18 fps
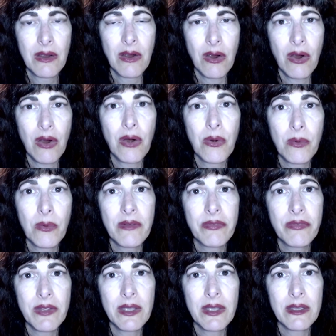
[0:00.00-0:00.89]

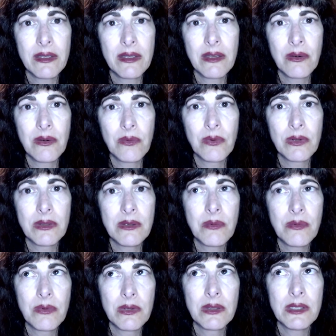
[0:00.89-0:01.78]
horrific and really,
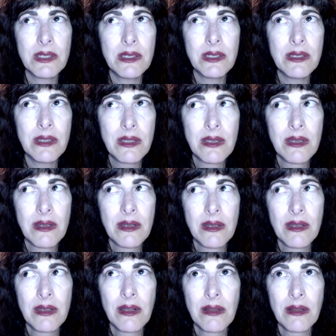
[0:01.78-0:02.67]
really
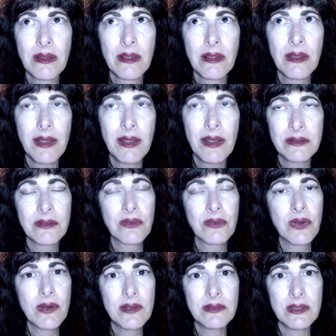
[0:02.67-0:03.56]
lots of
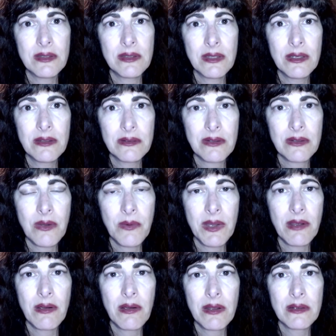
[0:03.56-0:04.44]
crazy things
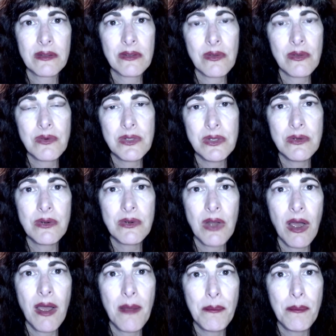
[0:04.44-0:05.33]
going on. So do
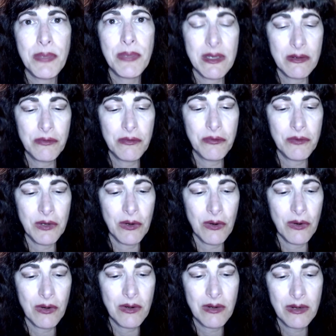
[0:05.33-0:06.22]
not be in
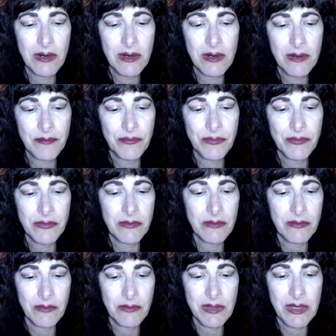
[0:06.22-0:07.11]
fear,
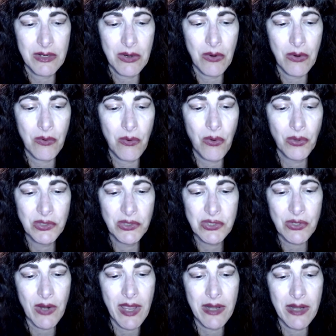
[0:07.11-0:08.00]
hold
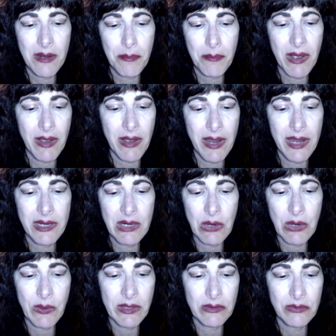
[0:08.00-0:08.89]
your head up high
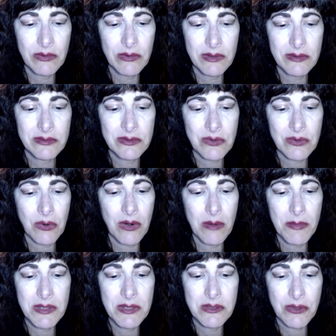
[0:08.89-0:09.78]
going through the
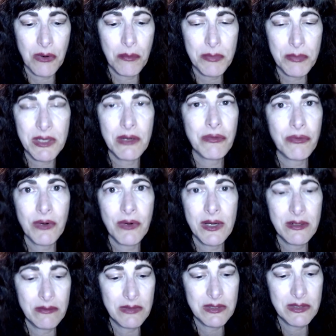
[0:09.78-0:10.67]
storm, and don't be
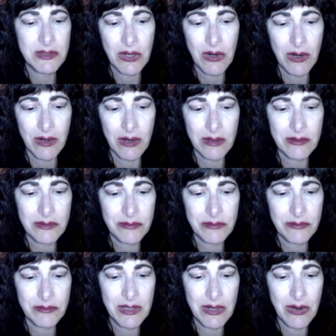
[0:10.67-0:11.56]
afraid of the dark.
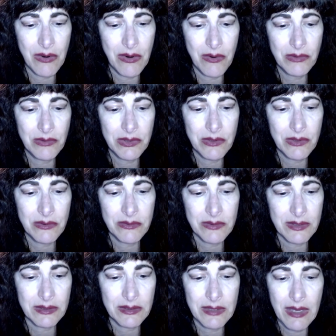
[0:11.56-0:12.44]
There's,
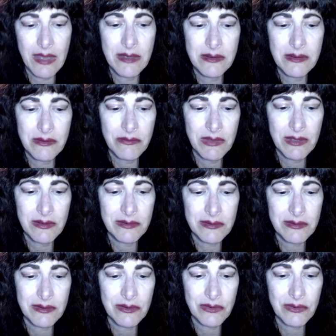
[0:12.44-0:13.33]
at the end of
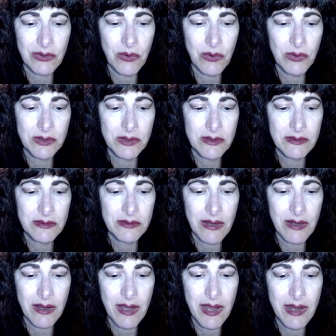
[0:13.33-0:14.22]
this, there's a golden
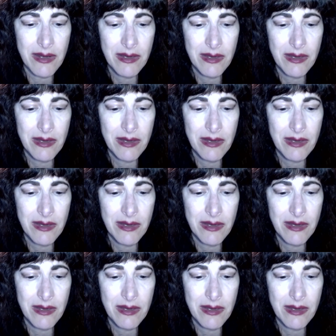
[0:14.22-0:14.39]
sky